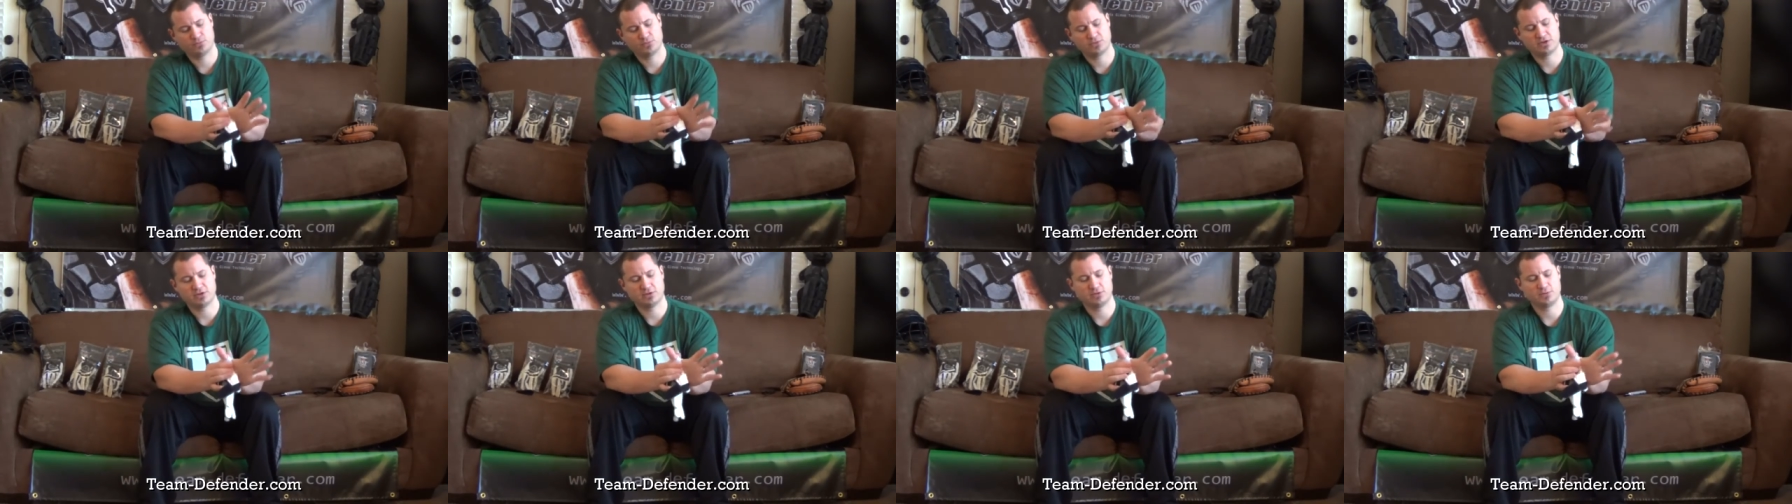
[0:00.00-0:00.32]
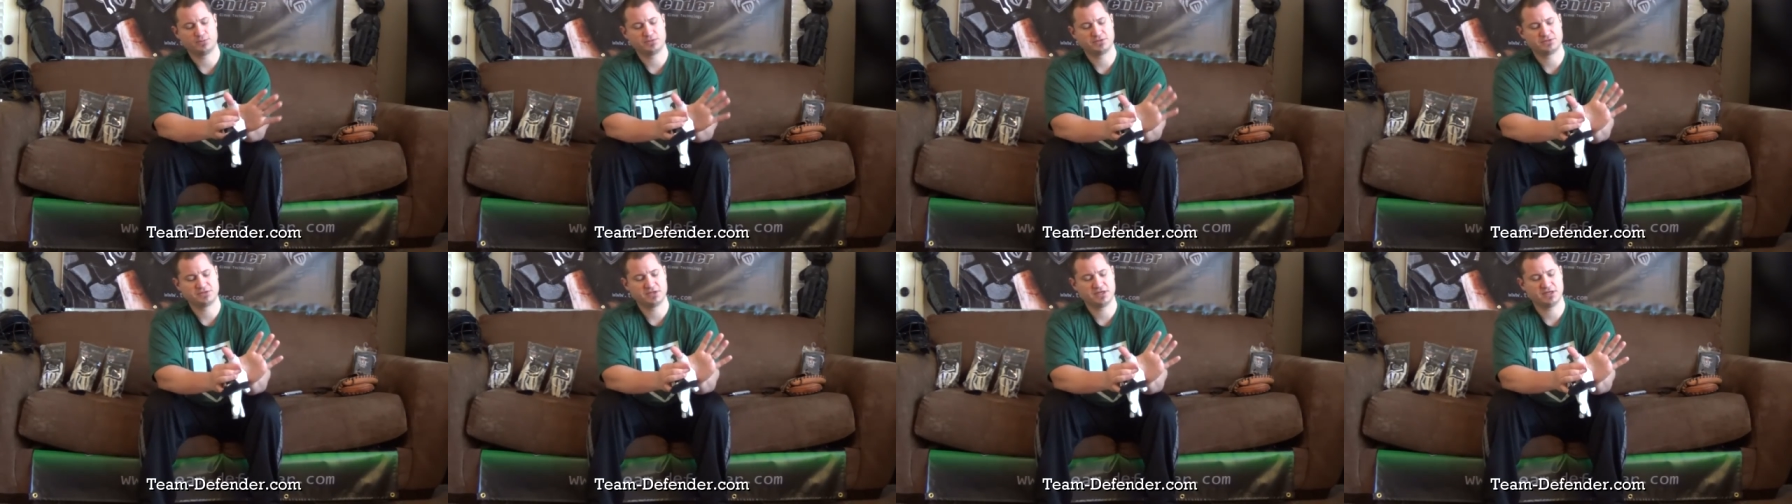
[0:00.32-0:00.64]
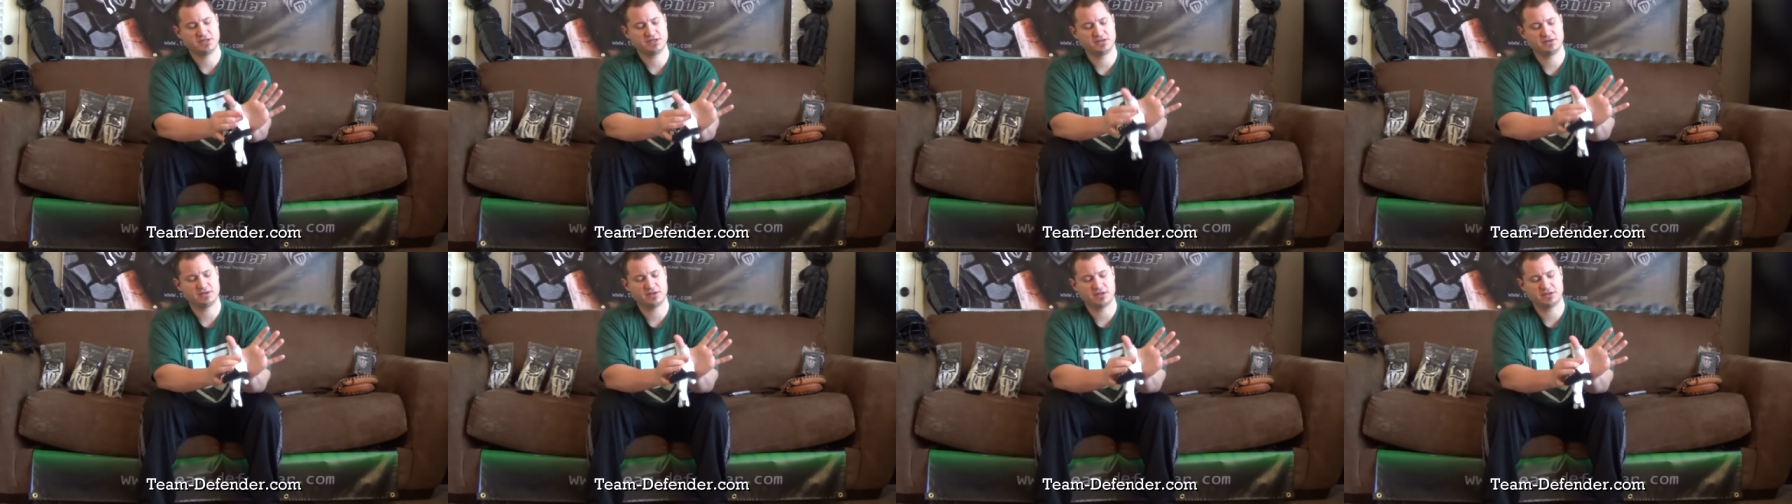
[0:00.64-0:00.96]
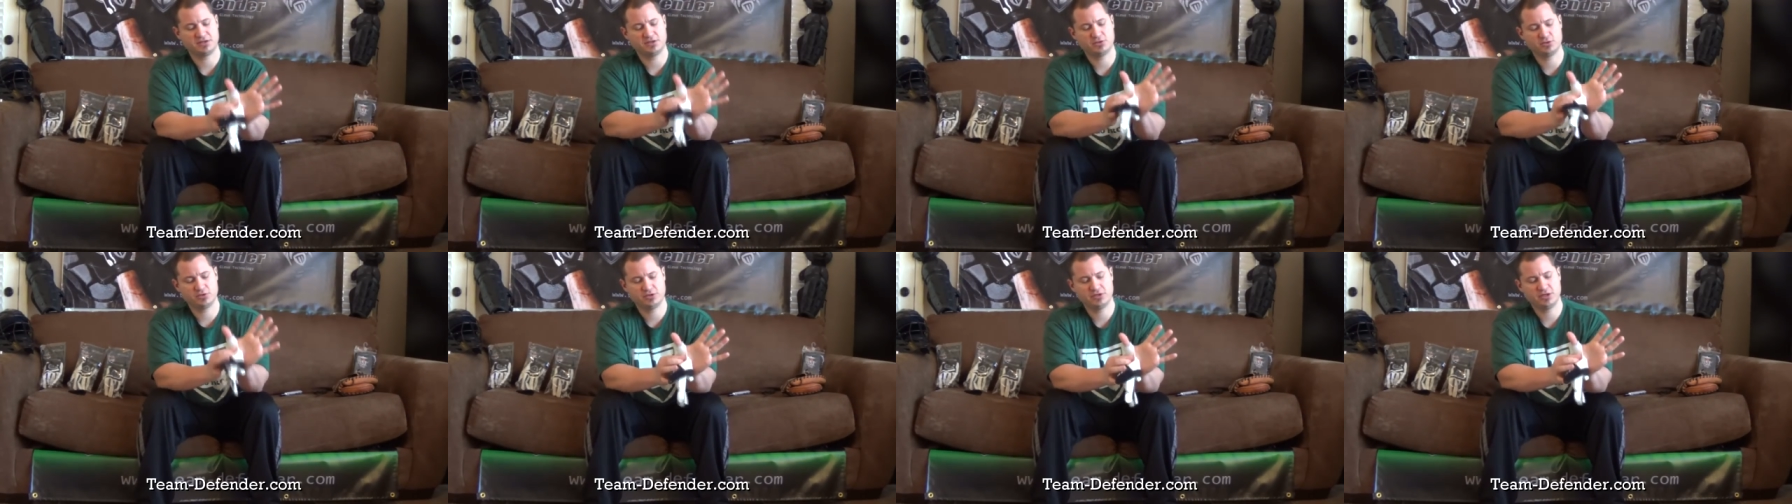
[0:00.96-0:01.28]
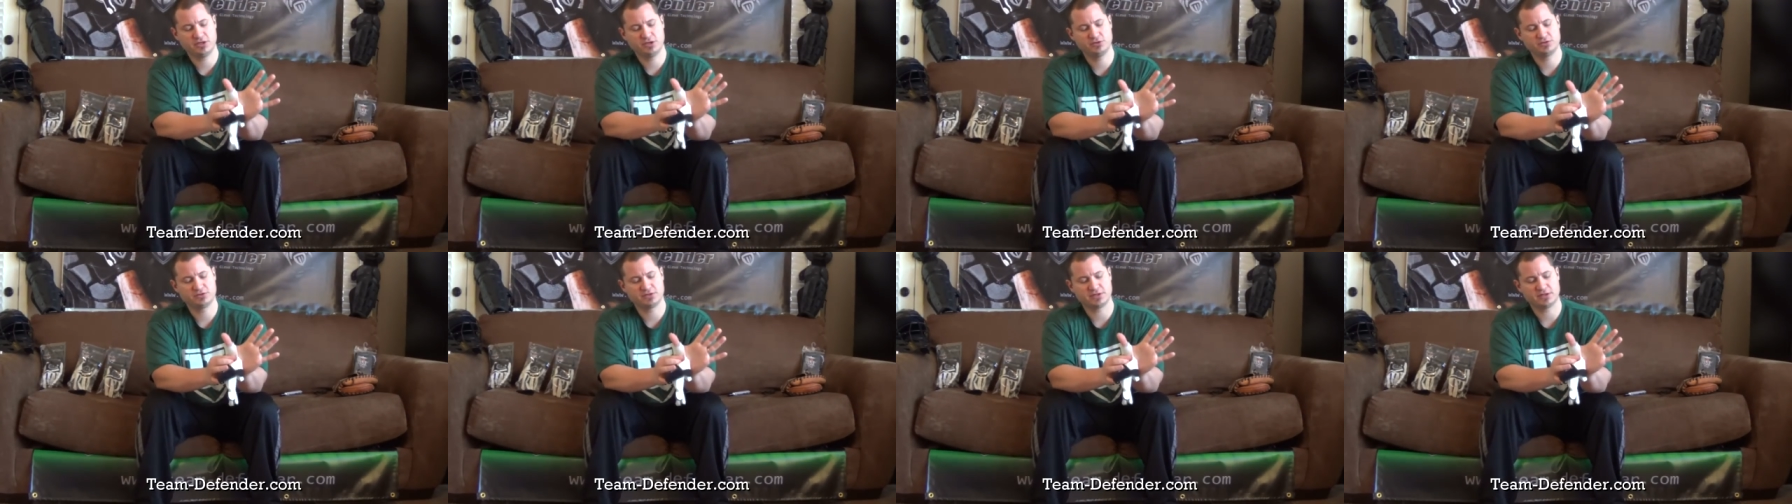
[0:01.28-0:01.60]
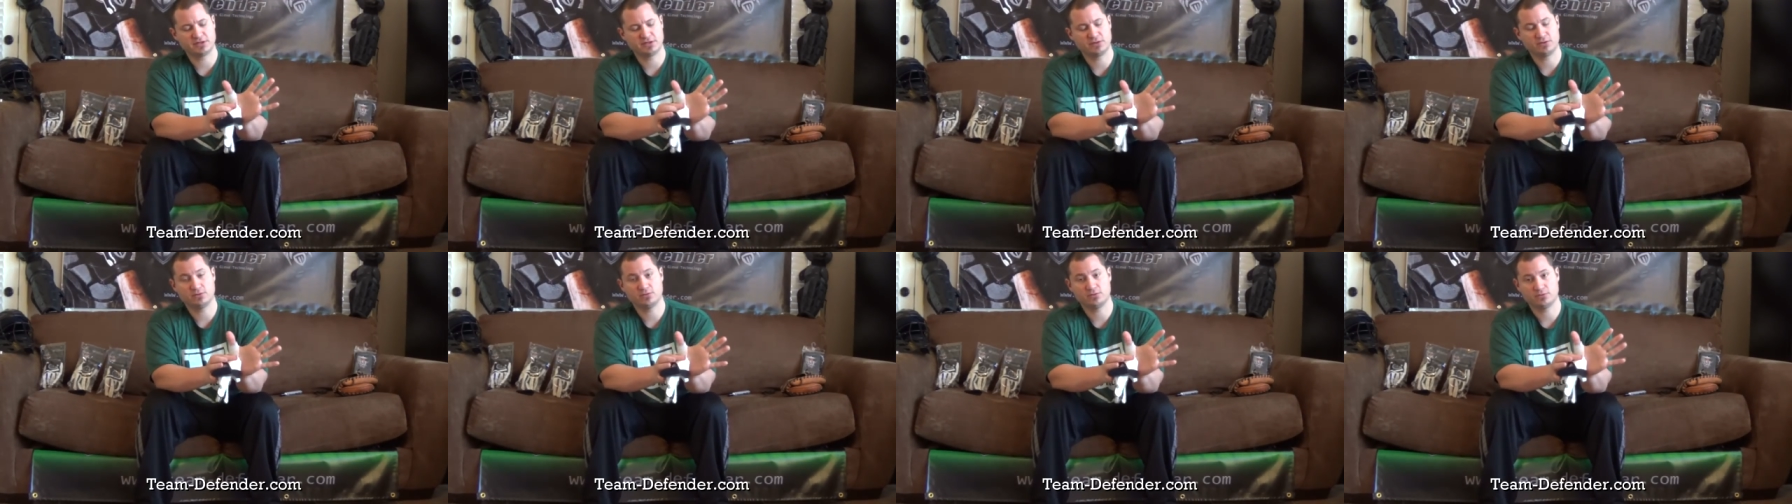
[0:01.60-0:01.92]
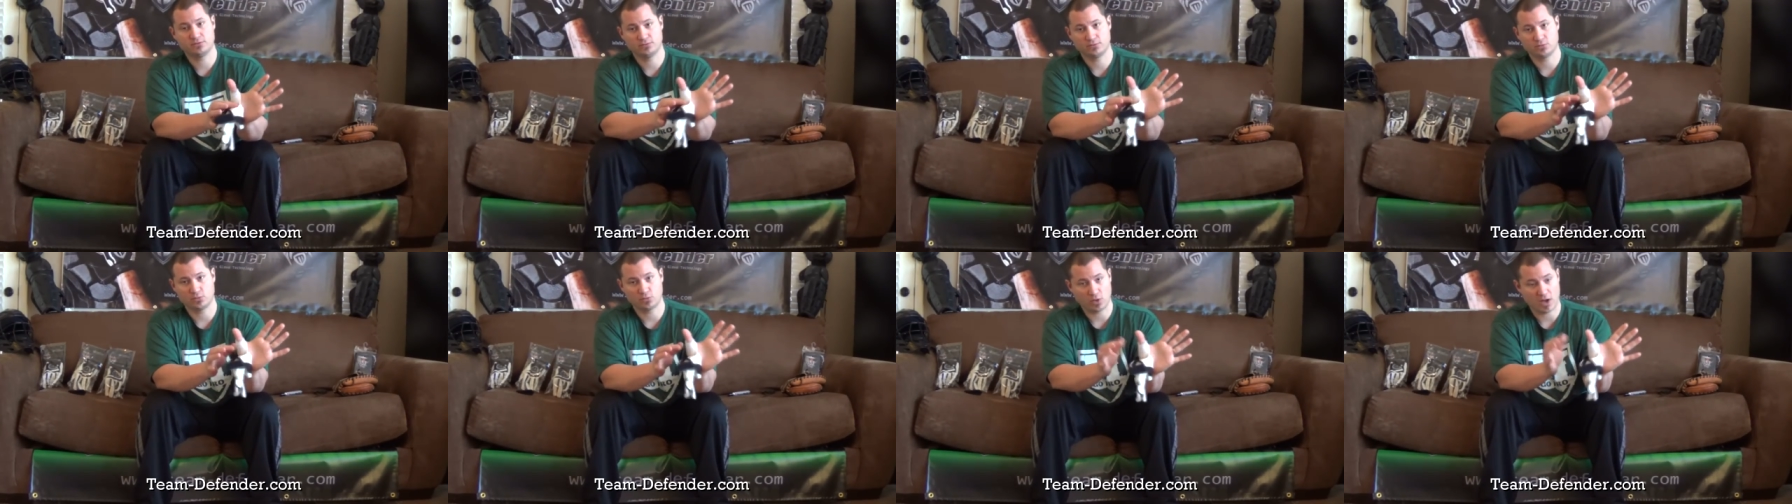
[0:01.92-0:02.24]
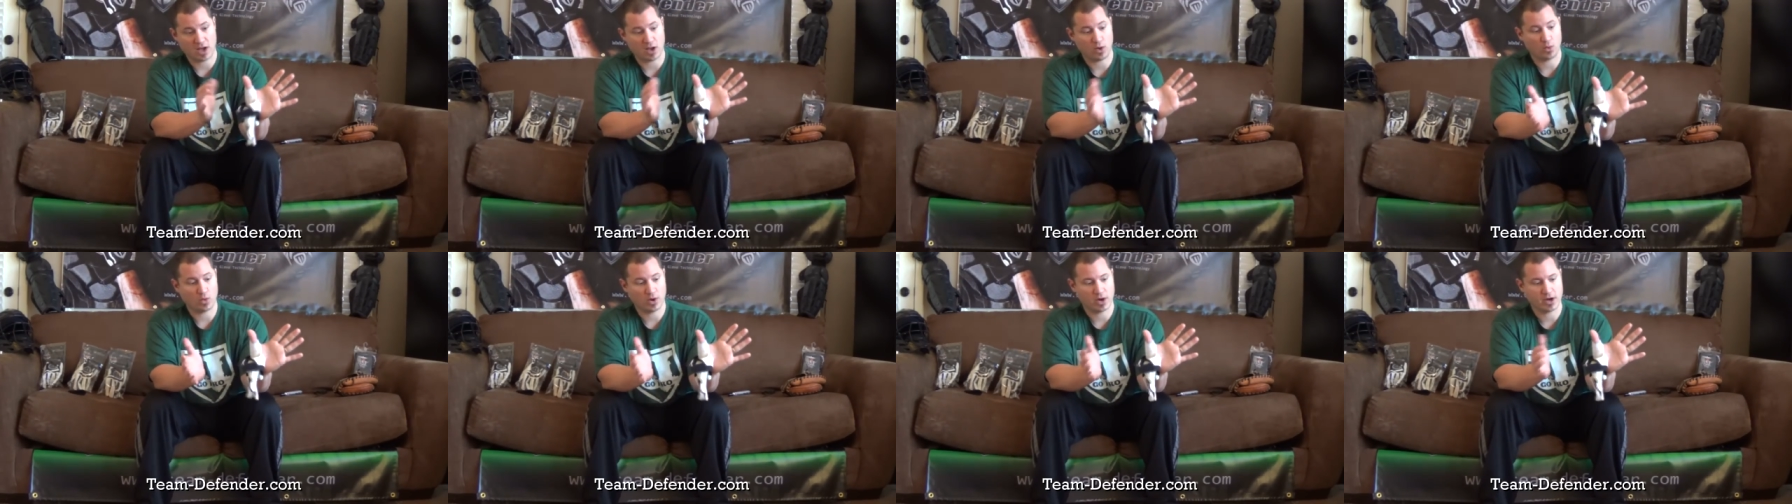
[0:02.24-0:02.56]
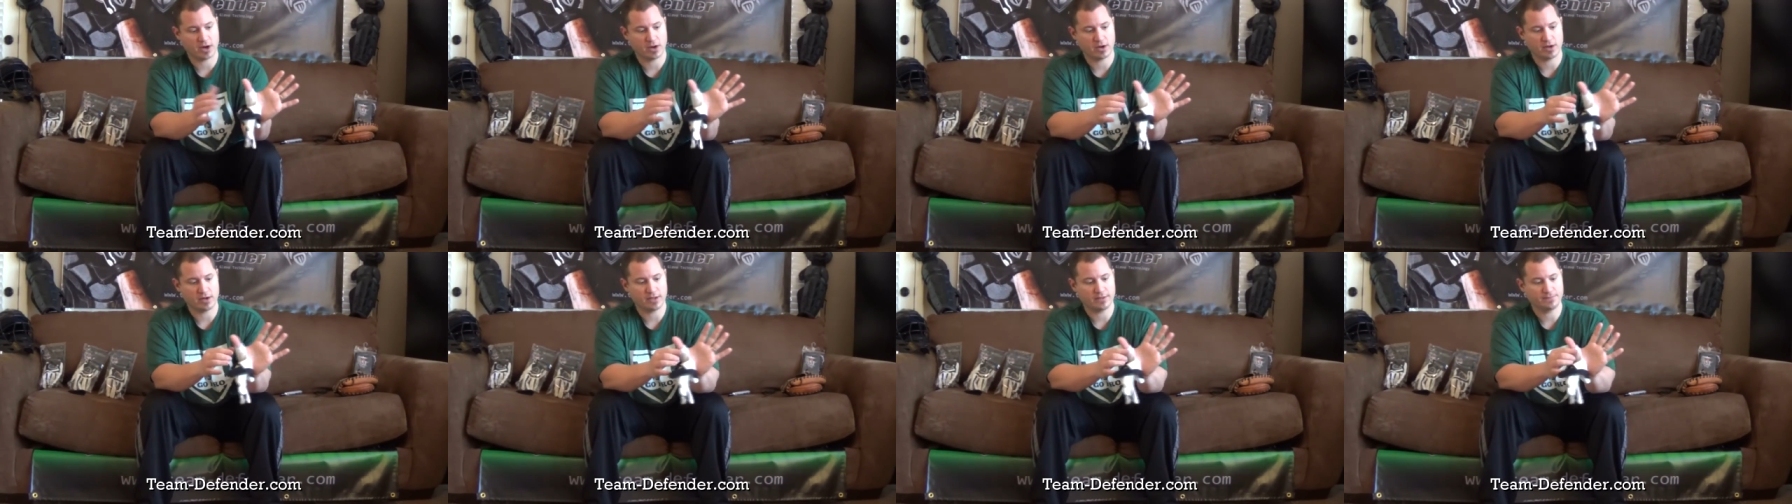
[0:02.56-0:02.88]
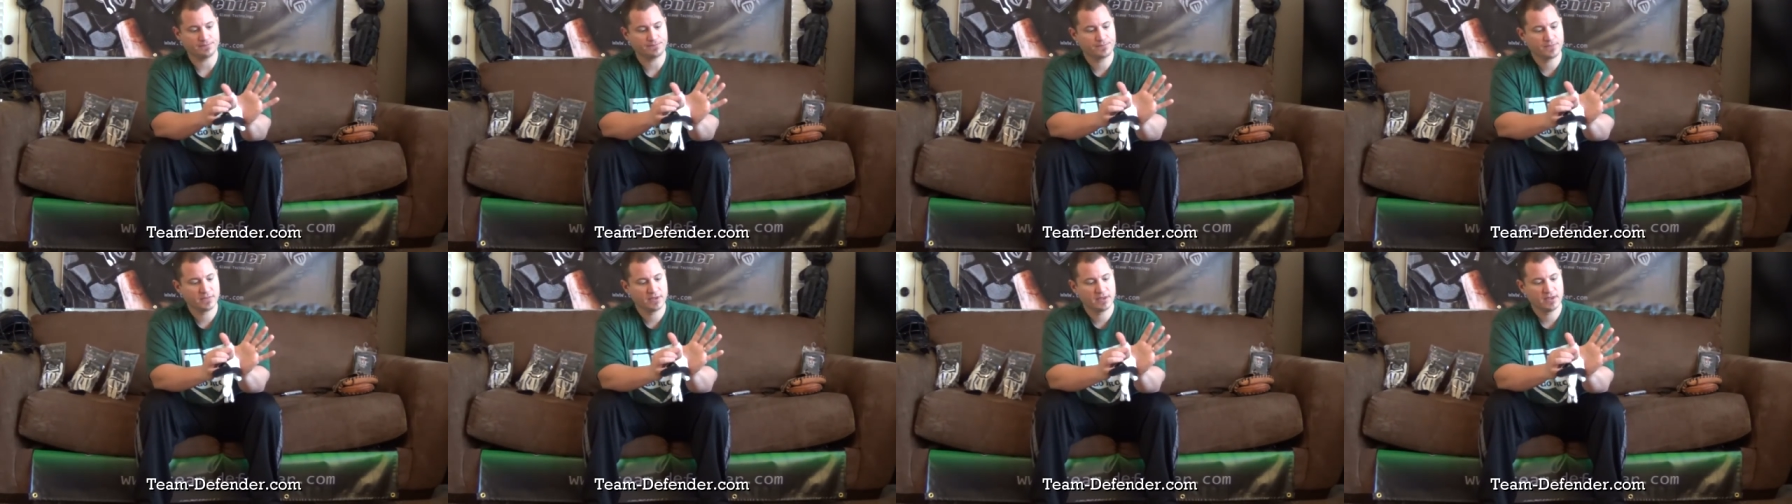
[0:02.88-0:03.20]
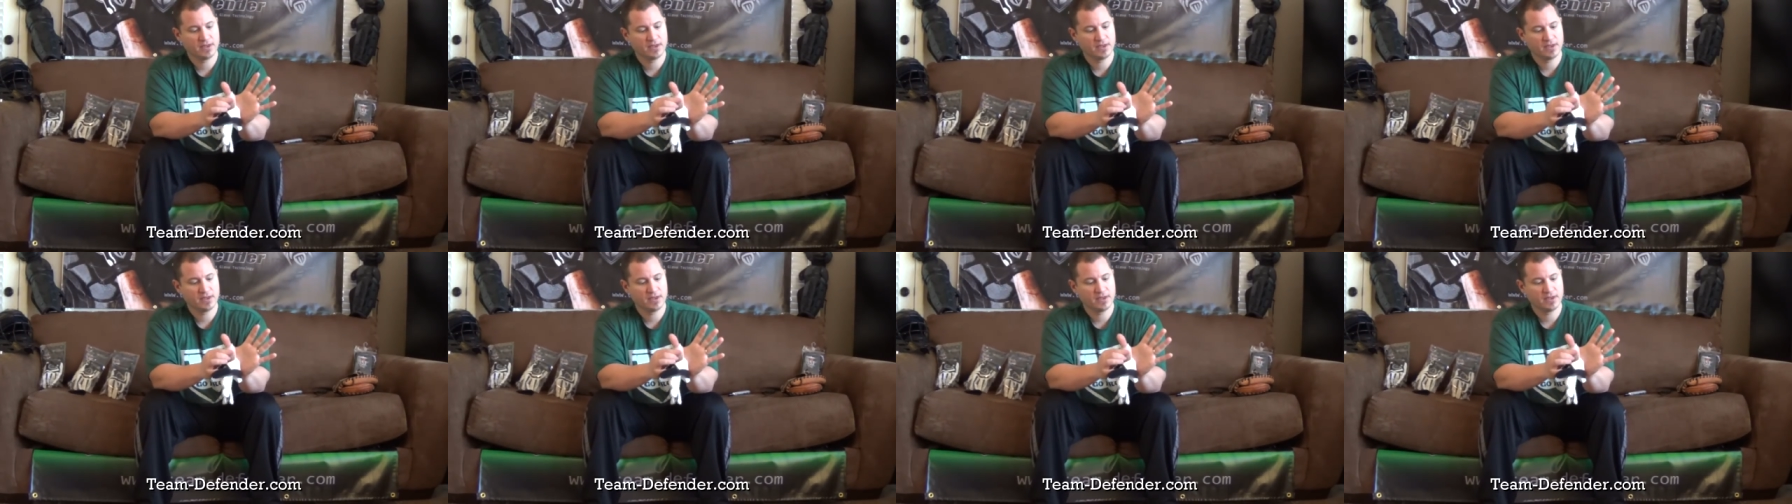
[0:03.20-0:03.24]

to the position that you'd use it while wearing it.